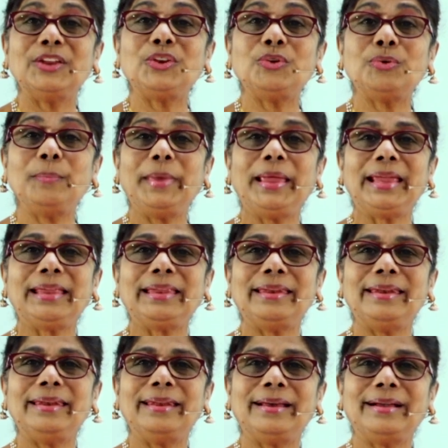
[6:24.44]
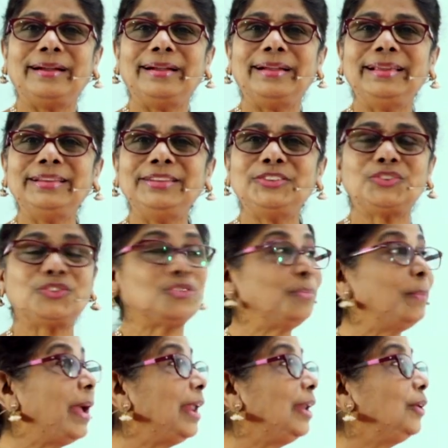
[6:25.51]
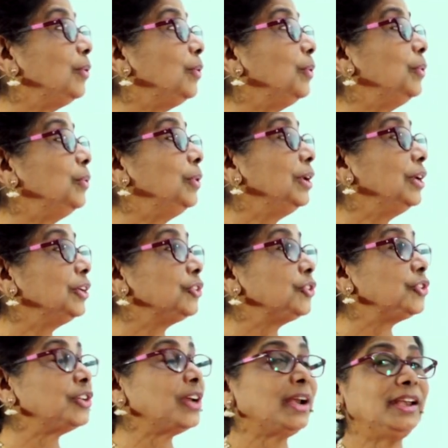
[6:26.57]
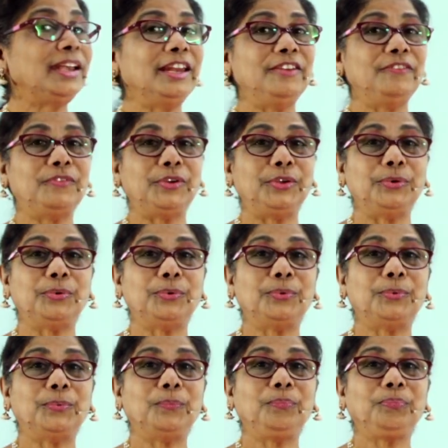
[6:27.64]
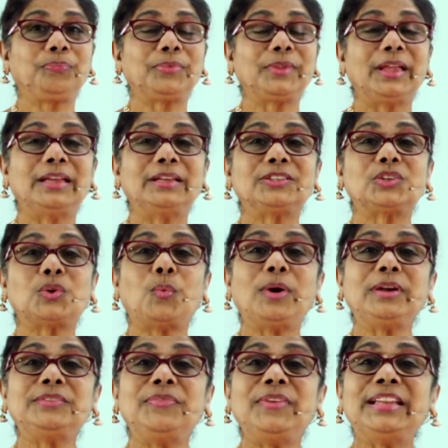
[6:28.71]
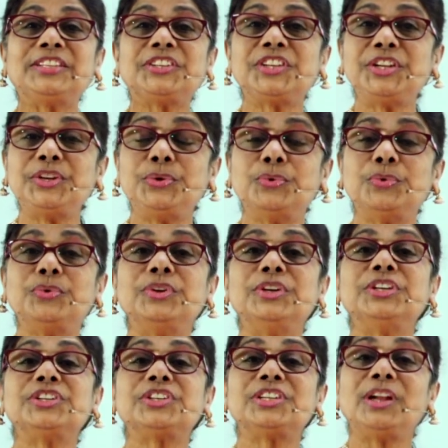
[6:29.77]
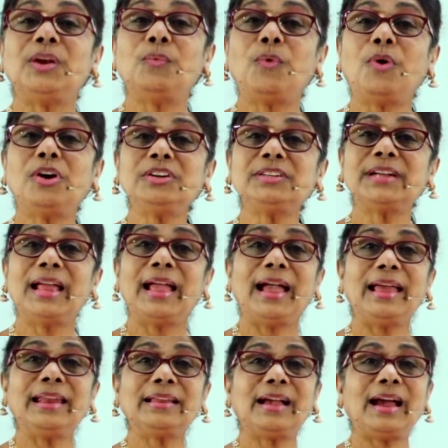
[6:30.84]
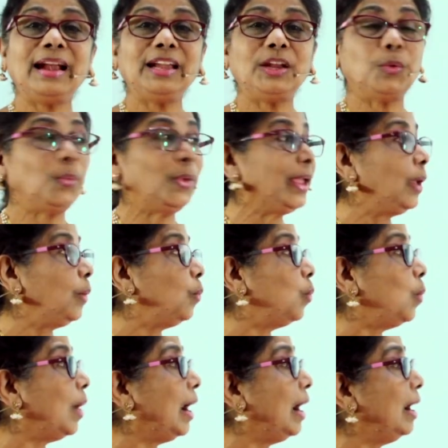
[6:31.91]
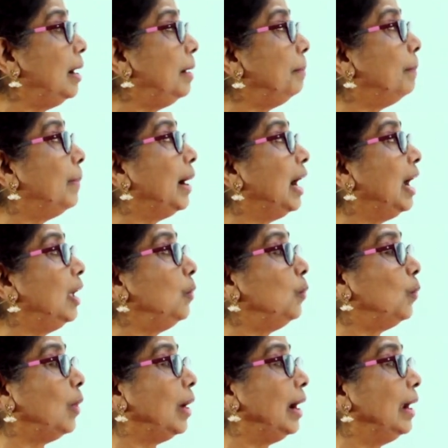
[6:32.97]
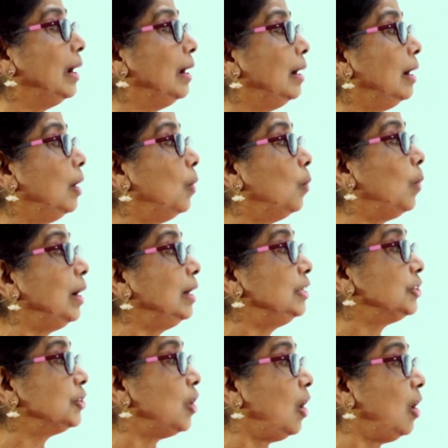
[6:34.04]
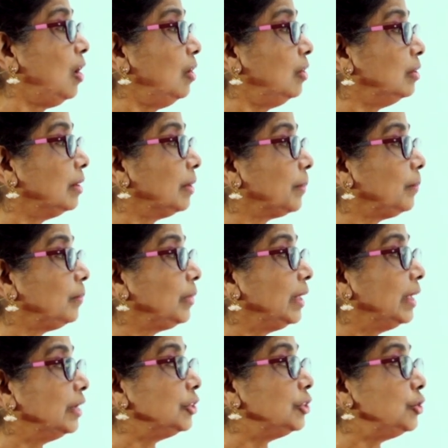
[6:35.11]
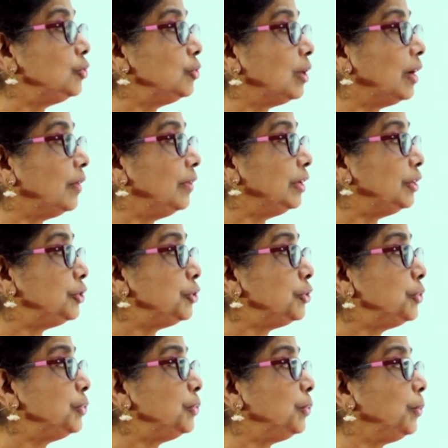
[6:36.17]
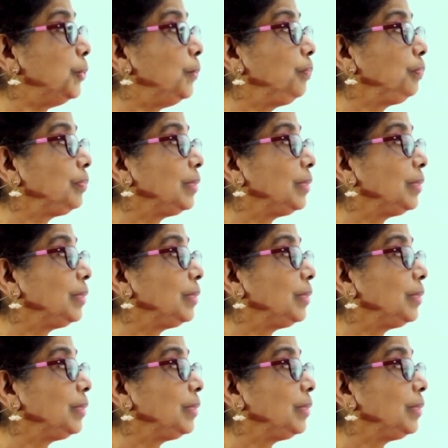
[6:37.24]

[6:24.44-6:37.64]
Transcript: to make nice tomato chutney for you. So what will she do? She'll wash and cut away one by one. 1 is gone. She took away 2